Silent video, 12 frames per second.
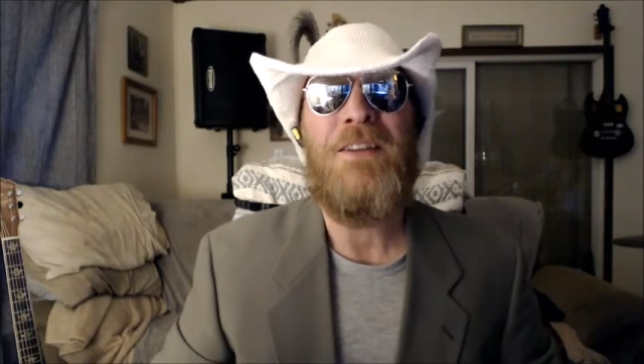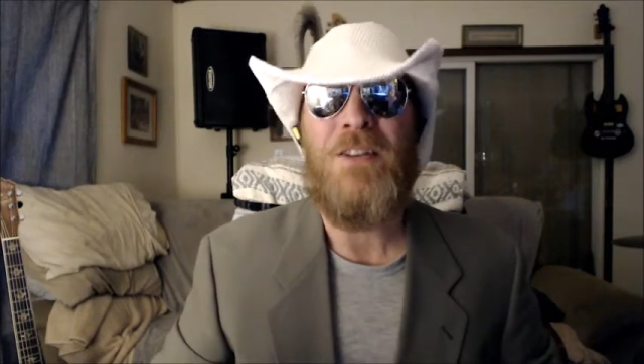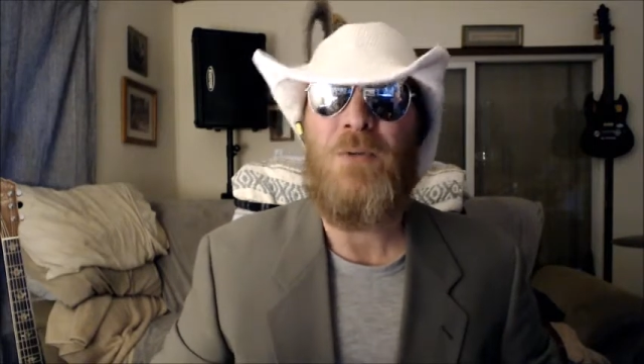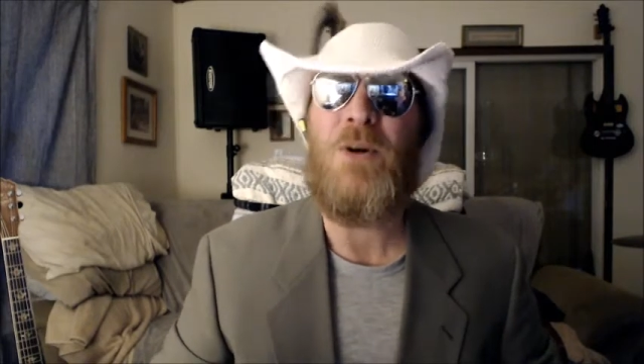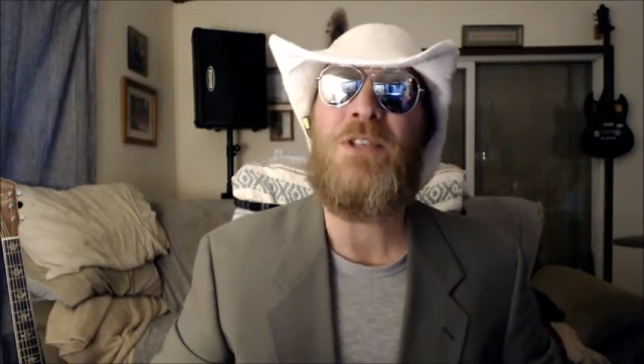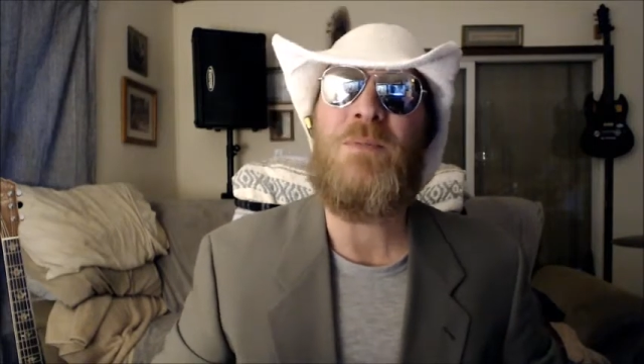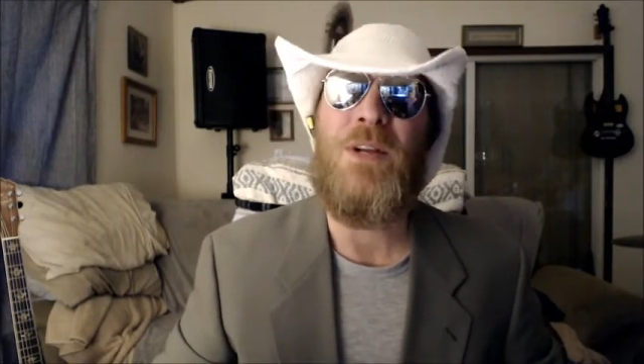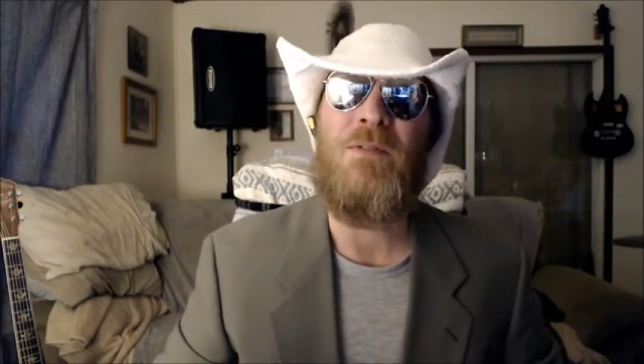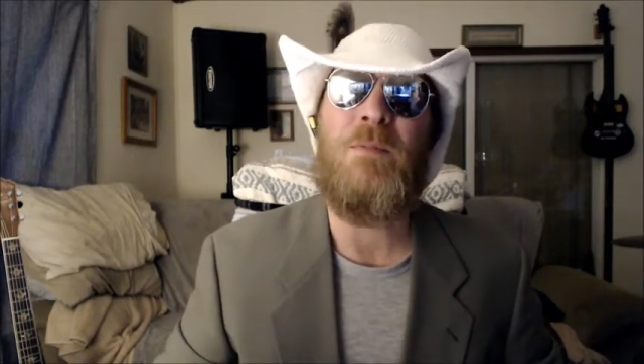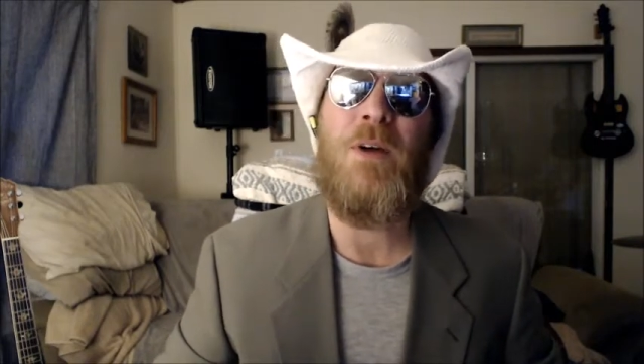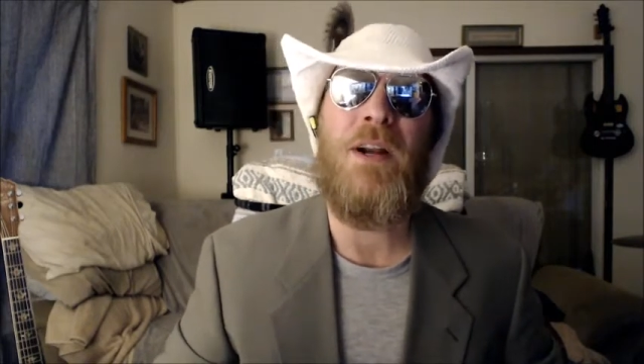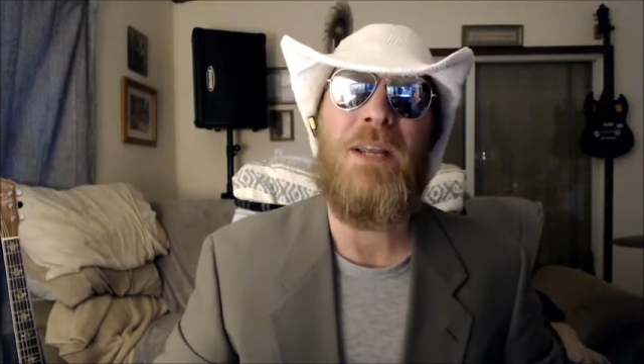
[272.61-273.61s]
to quote somebody
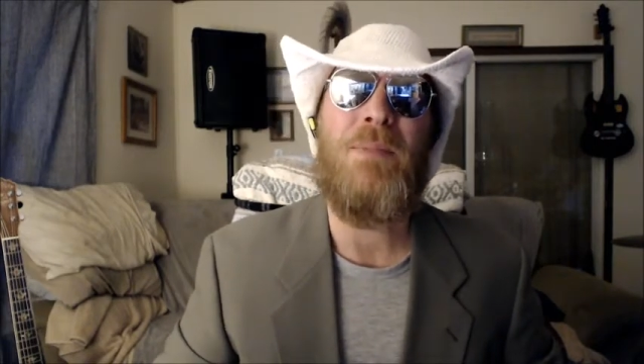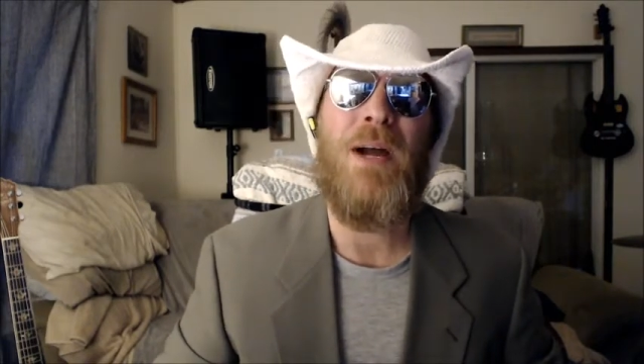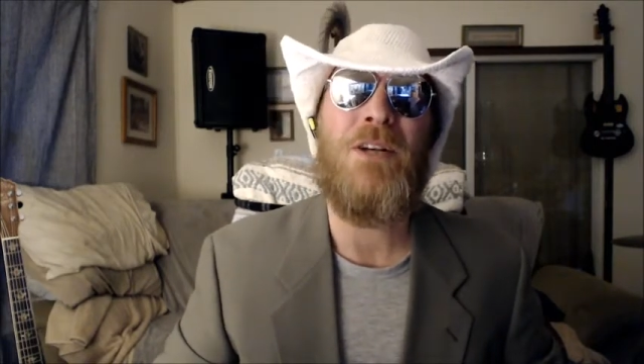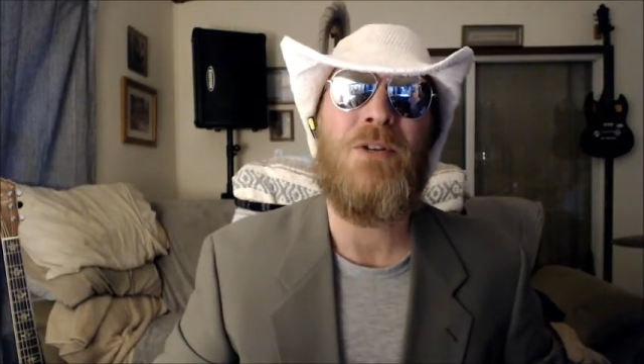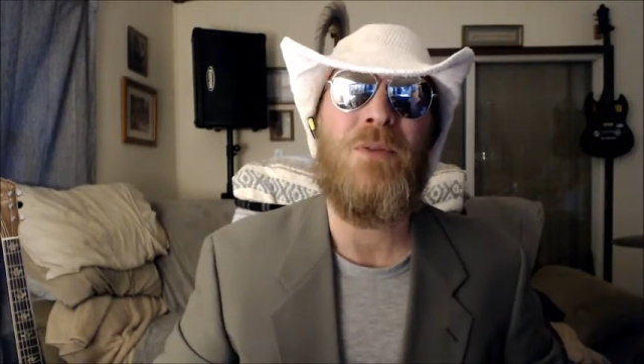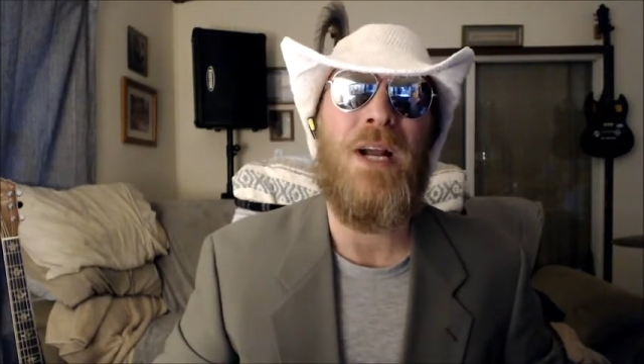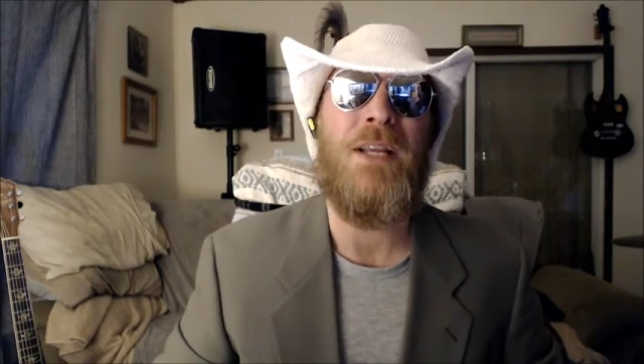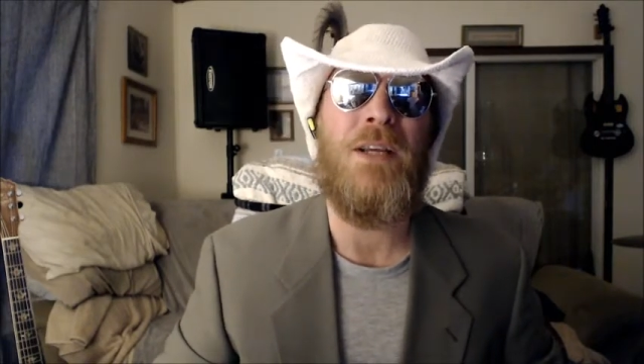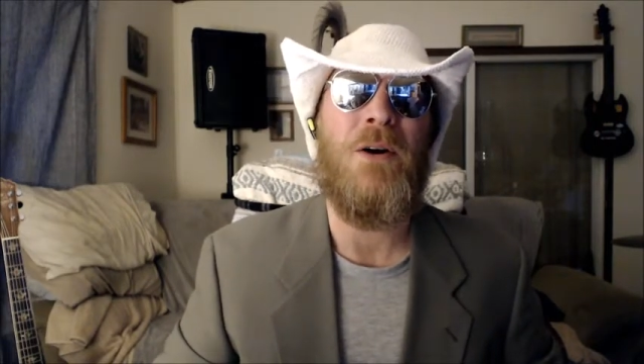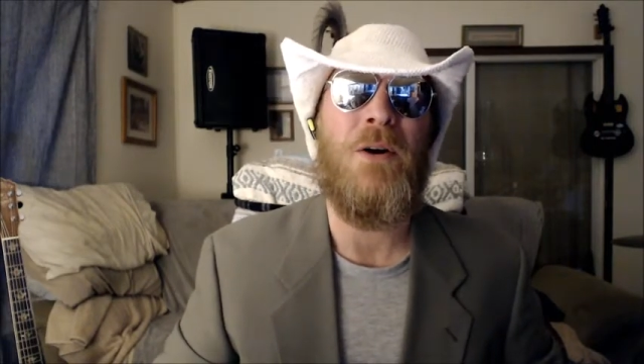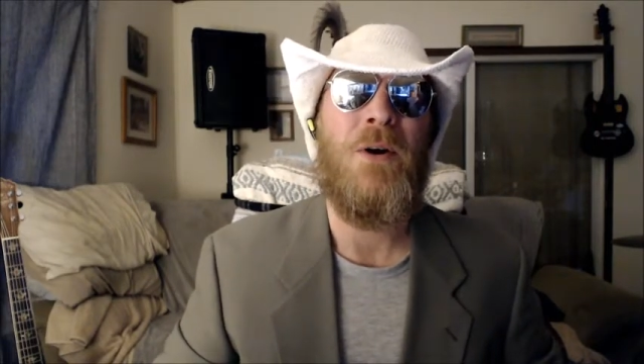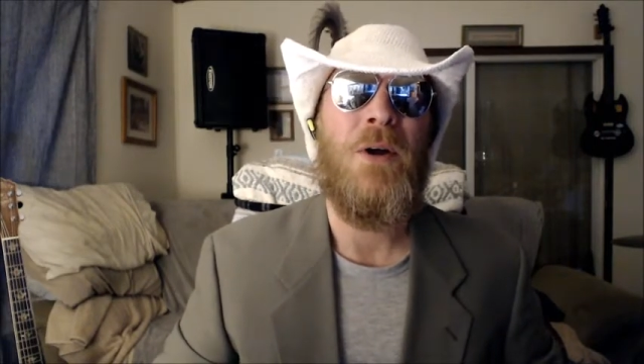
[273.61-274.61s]
from the Honey Badger
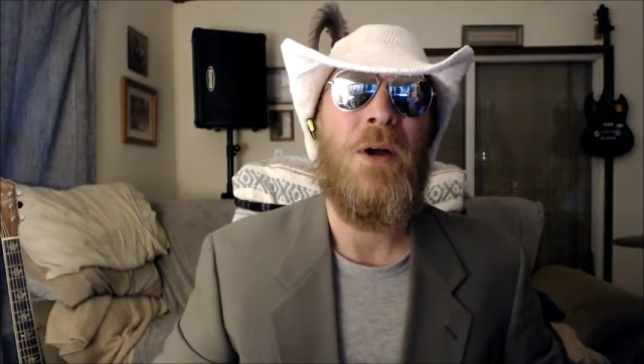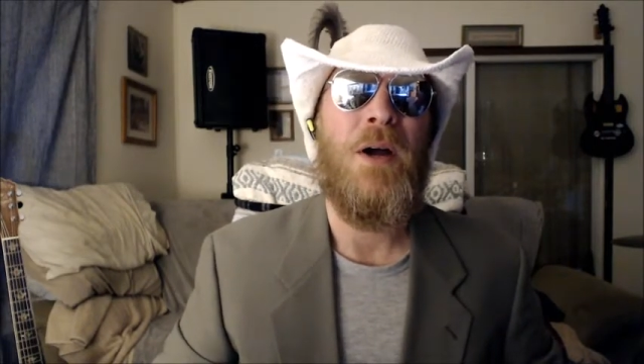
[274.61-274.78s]
Radio,